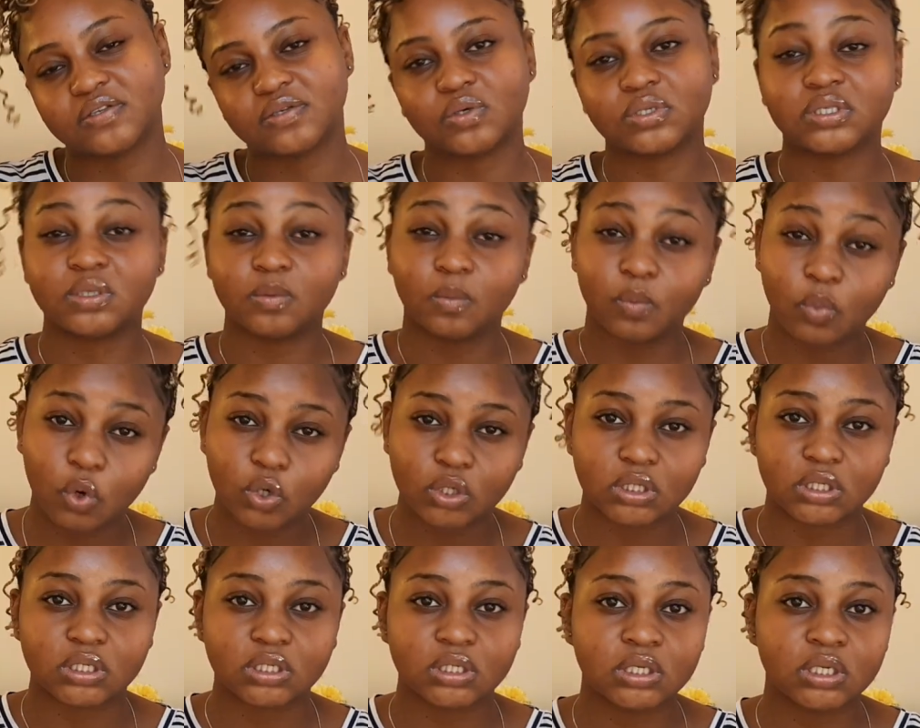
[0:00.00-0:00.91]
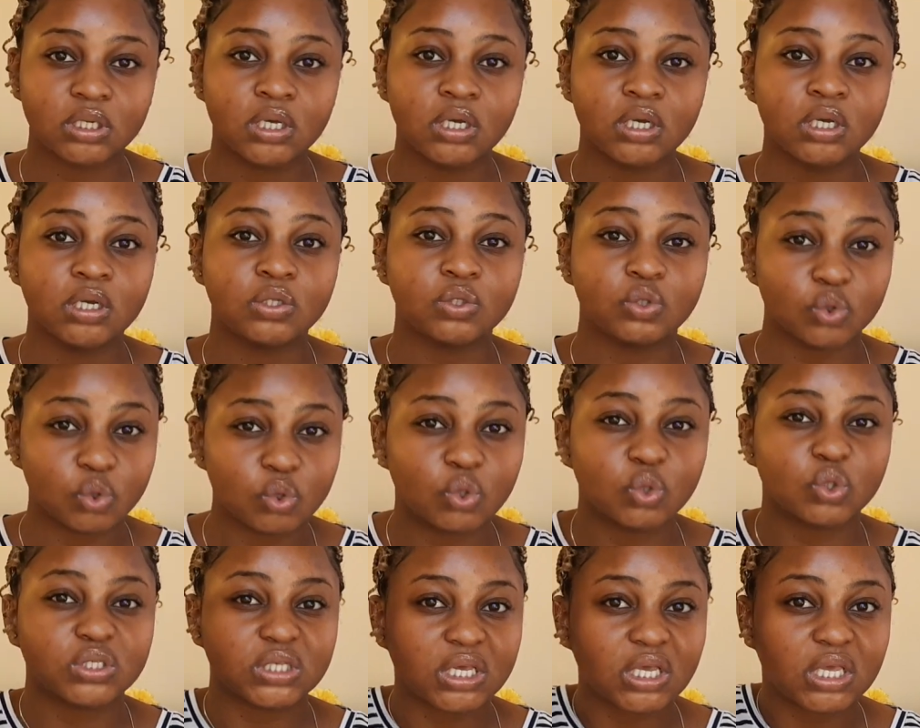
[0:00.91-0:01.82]
So it's important to do
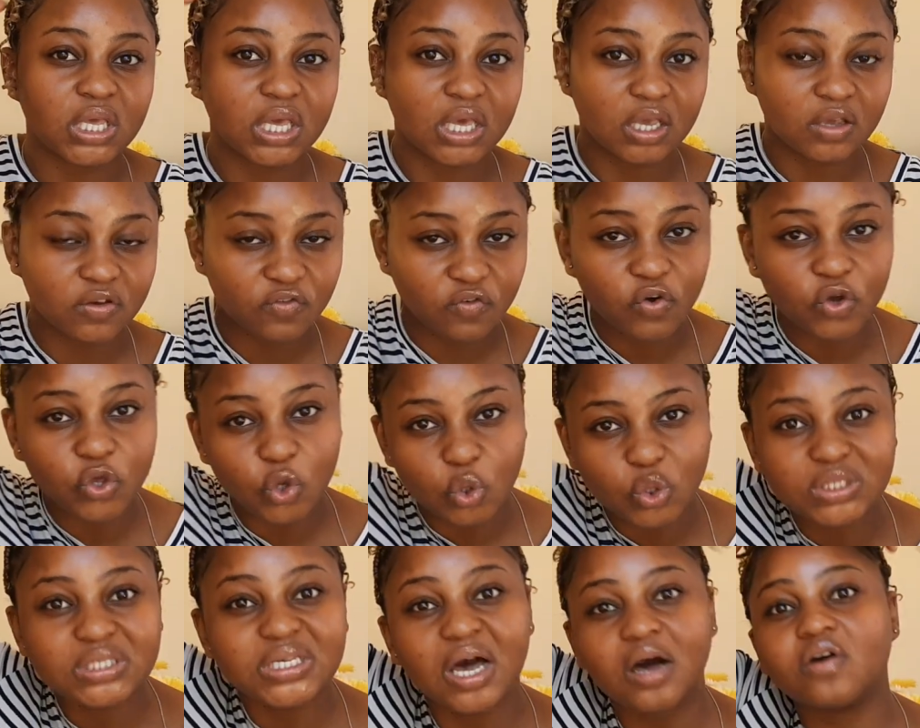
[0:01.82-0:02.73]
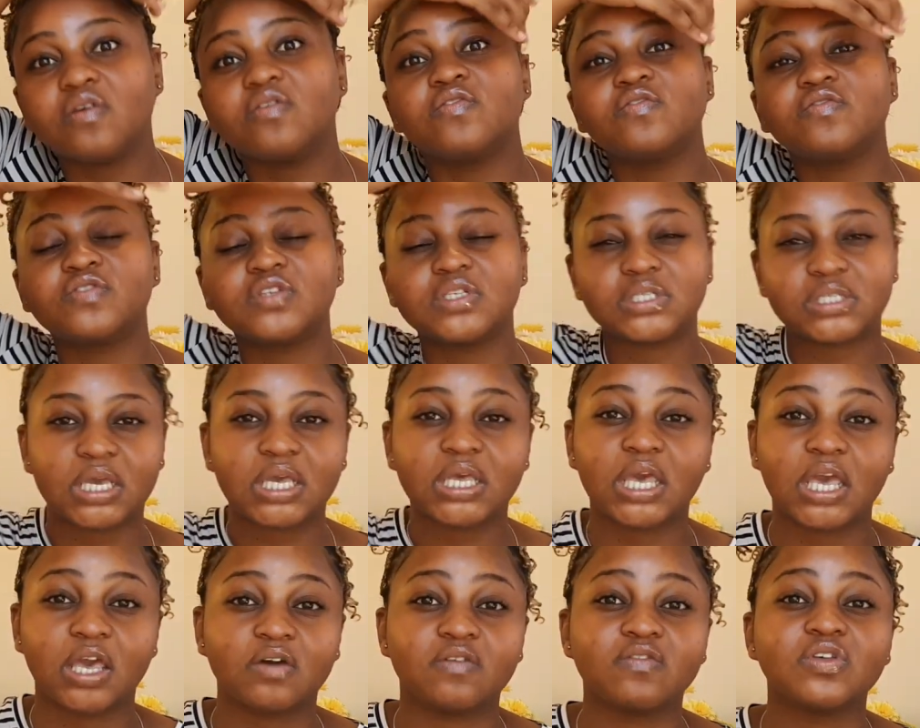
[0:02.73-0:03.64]
your skincare for yourself, to take
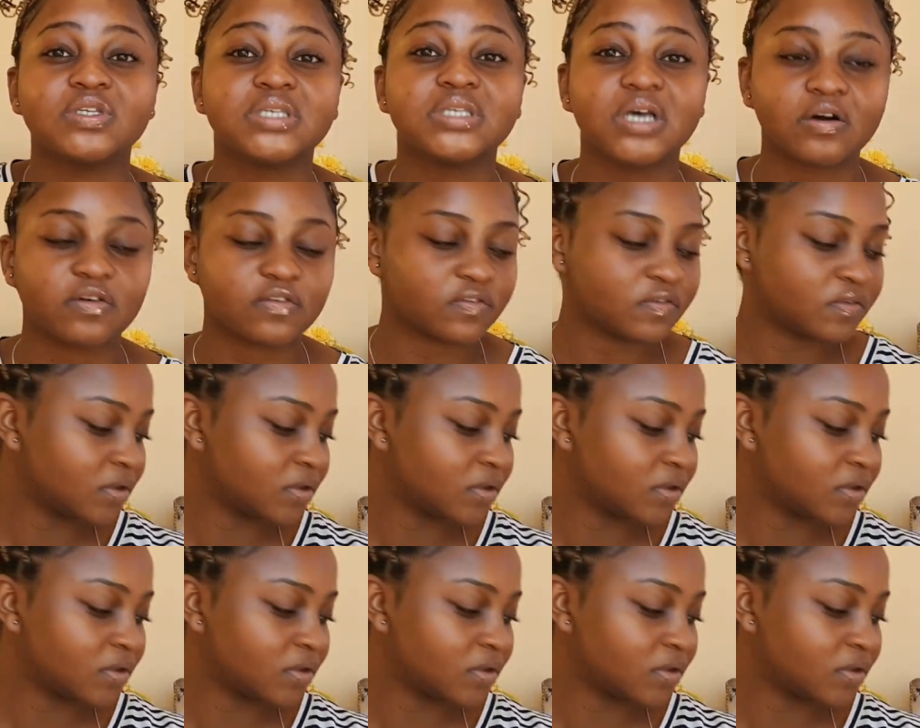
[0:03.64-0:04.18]
care of yourself.